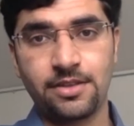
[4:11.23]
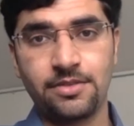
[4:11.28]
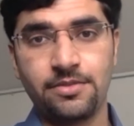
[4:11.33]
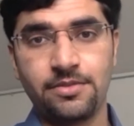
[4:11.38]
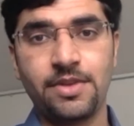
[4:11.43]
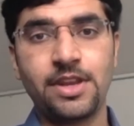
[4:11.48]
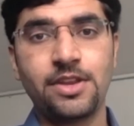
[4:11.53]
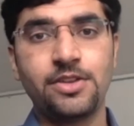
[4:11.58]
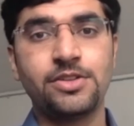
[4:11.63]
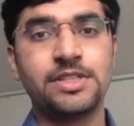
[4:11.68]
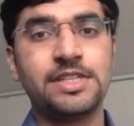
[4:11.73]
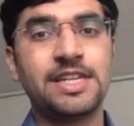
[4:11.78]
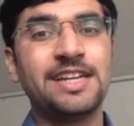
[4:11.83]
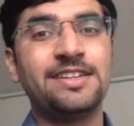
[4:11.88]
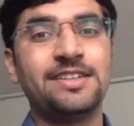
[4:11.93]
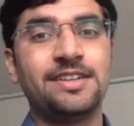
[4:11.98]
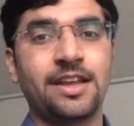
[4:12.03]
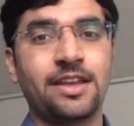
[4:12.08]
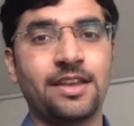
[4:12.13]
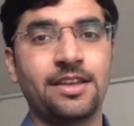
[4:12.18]
When you
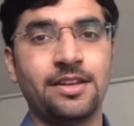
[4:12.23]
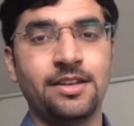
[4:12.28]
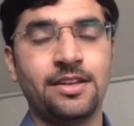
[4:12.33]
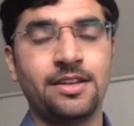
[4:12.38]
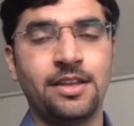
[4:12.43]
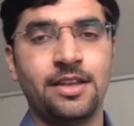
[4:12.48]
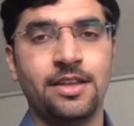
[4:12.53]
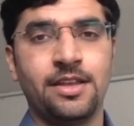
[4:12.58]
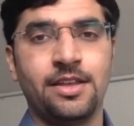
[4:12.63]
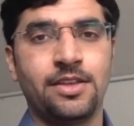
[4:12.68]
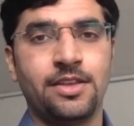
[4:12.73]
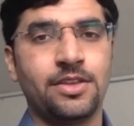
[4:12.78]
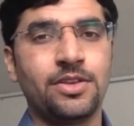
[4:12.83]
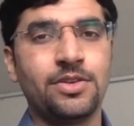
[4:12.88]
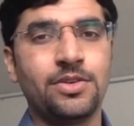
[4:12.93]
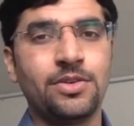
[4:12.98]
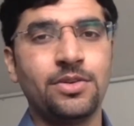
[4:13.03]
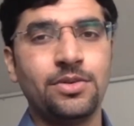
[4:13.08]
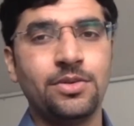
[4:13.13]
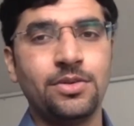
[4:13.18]
dead reckon,
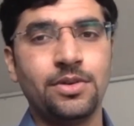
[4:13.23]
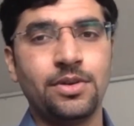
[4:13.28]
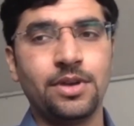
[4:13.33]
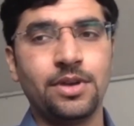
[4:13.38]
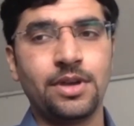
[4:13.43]
you